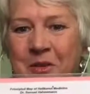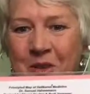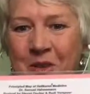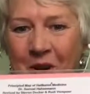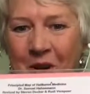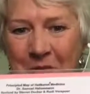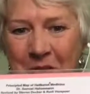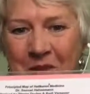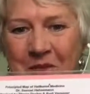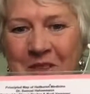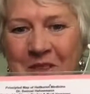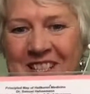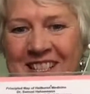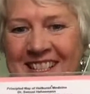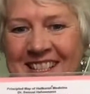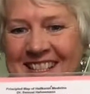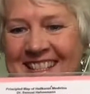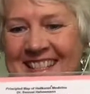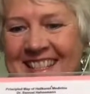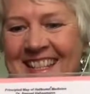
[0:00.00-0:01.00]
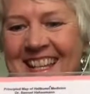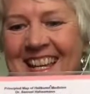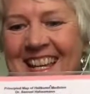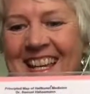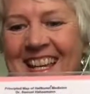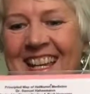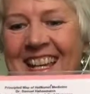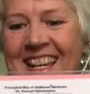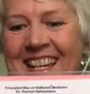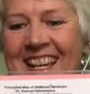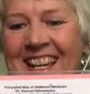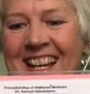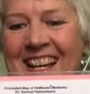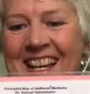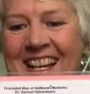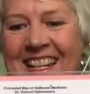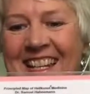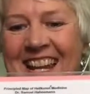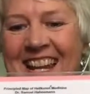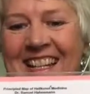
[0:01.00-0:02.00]
trauma, which is
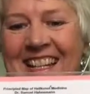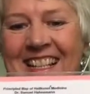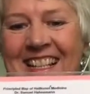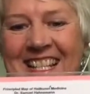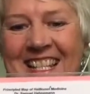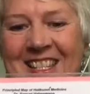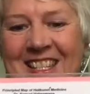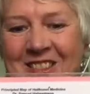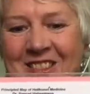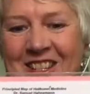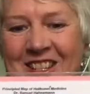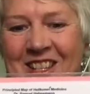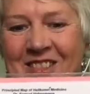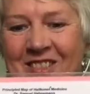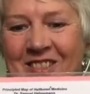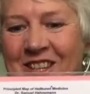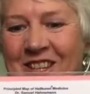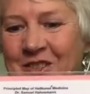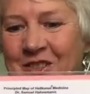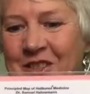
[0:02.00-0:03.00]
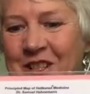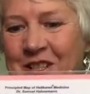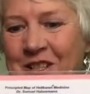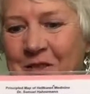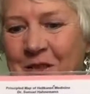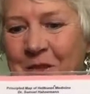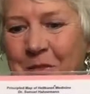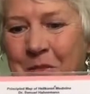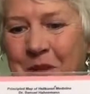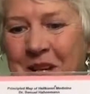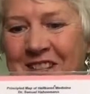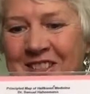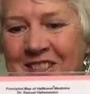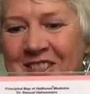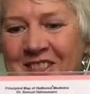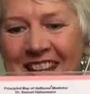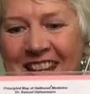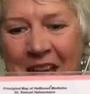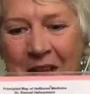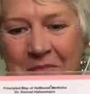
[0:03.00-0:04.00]
an endless source of interest for
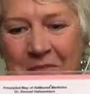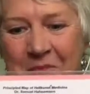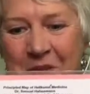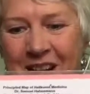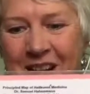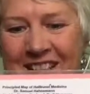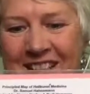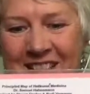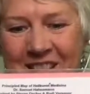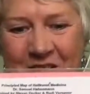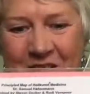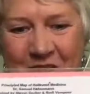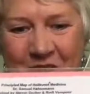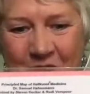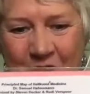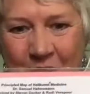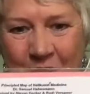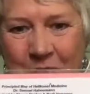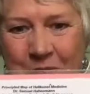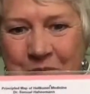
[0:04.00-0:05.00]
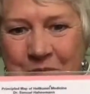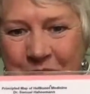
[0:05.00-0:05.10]
patient and practitioner.